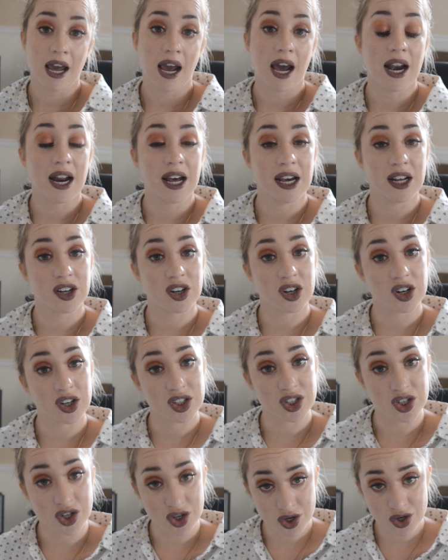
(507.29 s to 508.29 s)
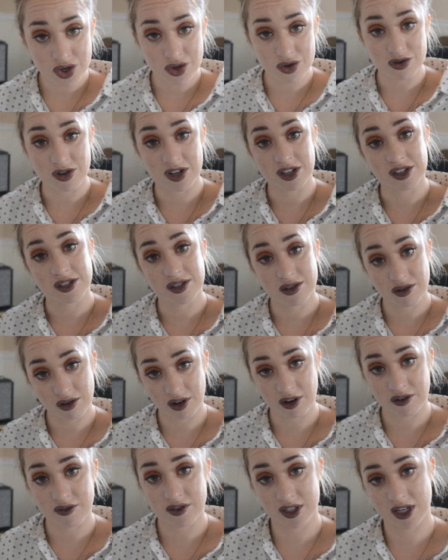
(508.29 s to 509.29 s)
And I encourage you to
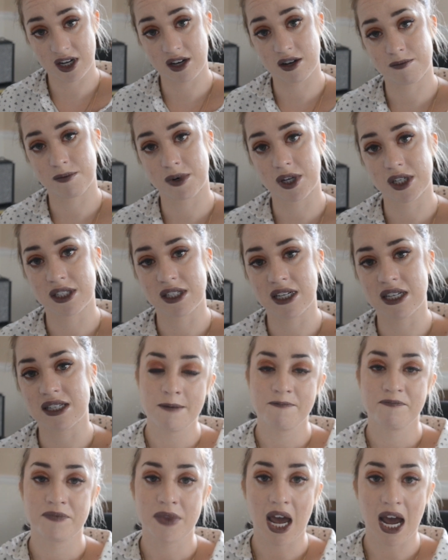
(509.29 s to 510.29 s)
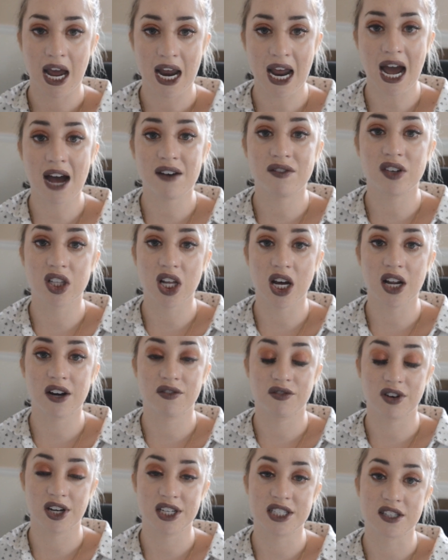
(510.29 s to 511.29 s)
look for tender mercies. I have a lot of
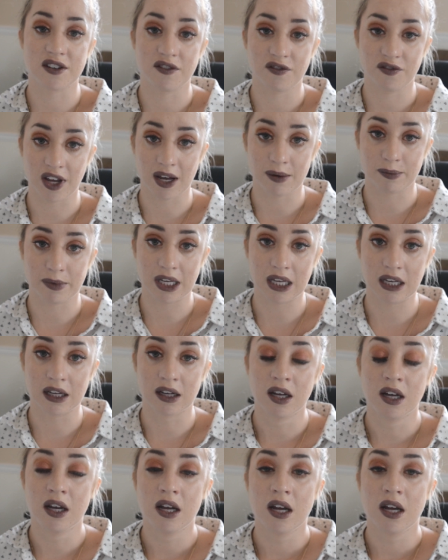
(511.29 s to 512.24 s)
friends and family